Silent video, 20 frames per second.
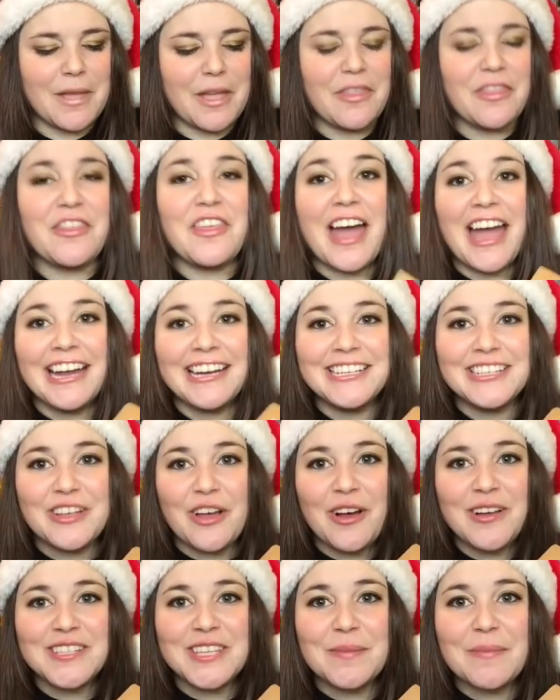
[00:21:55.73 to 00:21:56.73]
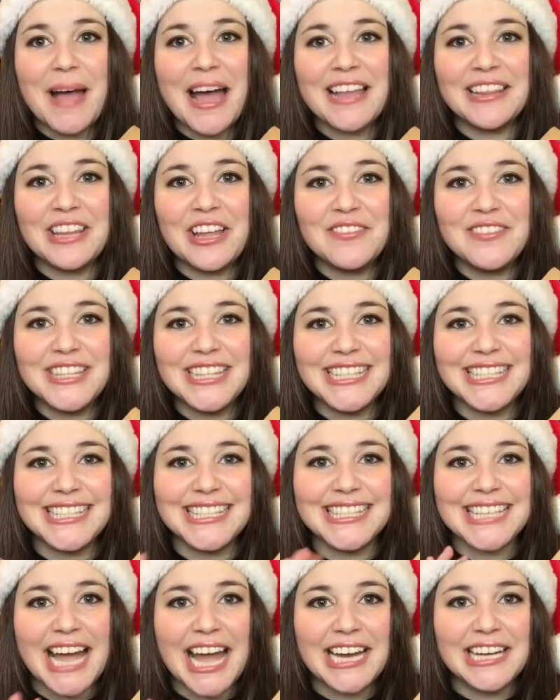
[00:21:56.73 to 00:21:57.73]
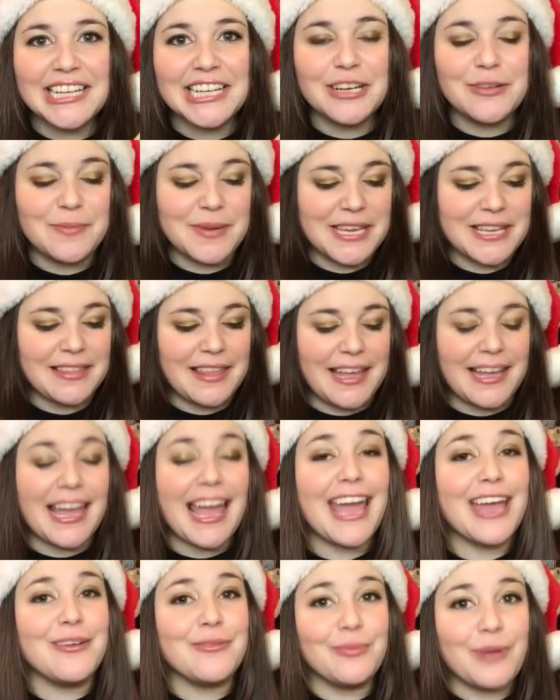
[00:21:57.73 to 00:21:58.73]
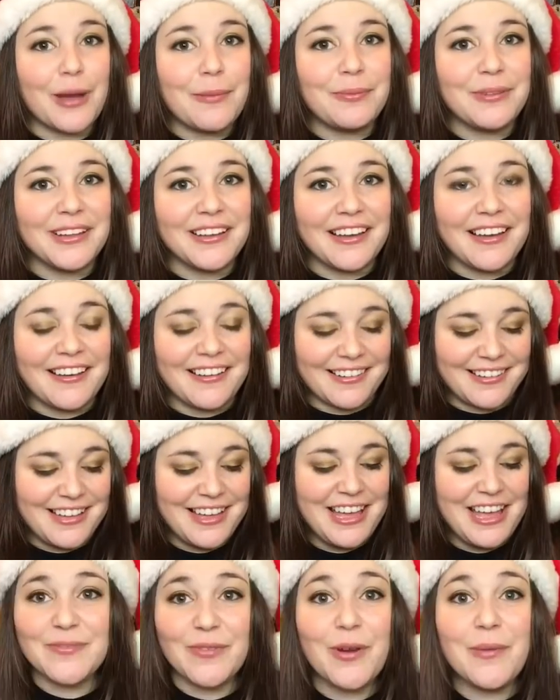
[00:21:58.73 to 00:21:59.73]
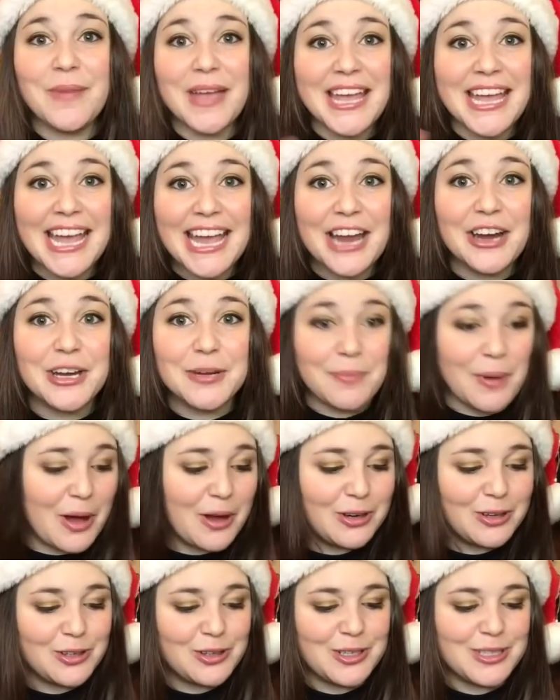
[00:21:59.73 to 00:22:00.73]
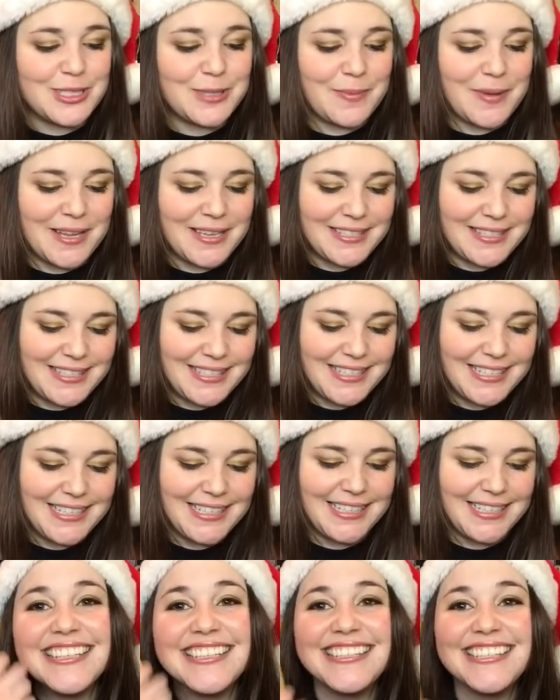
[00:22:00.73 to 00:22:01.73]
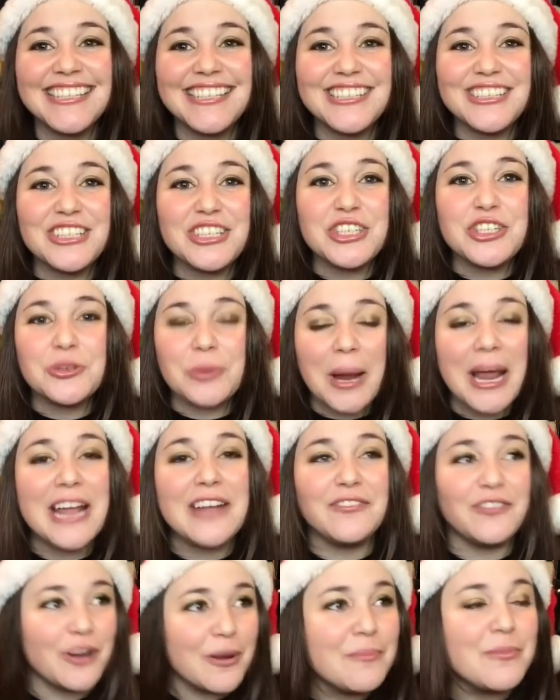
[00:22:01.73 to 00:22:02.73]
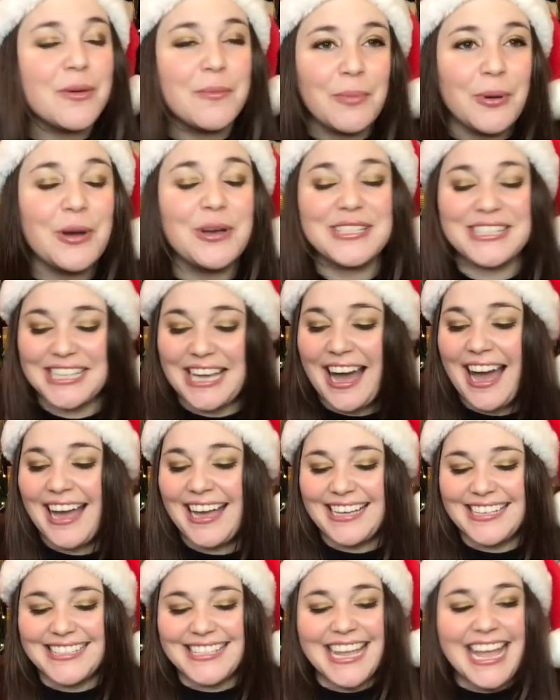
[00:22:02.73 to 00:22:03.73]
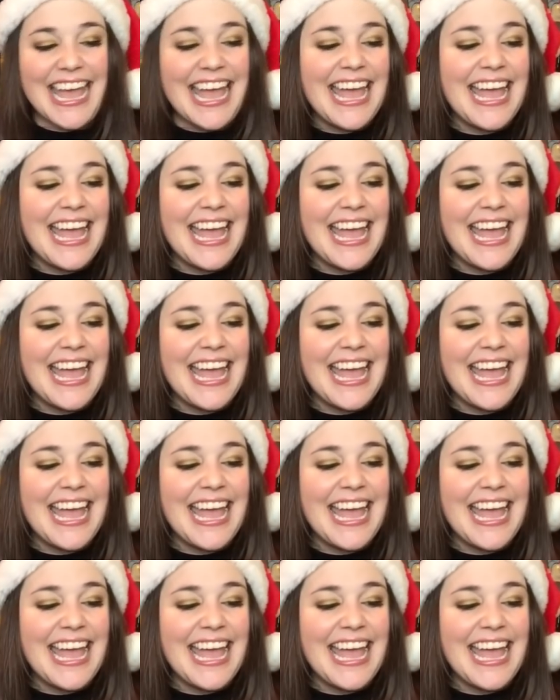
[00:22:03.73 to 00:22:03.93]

That is awesome. I love that this is kind of going to be like a replica from a Harry Potter Christmas. This is straight from the books, guys.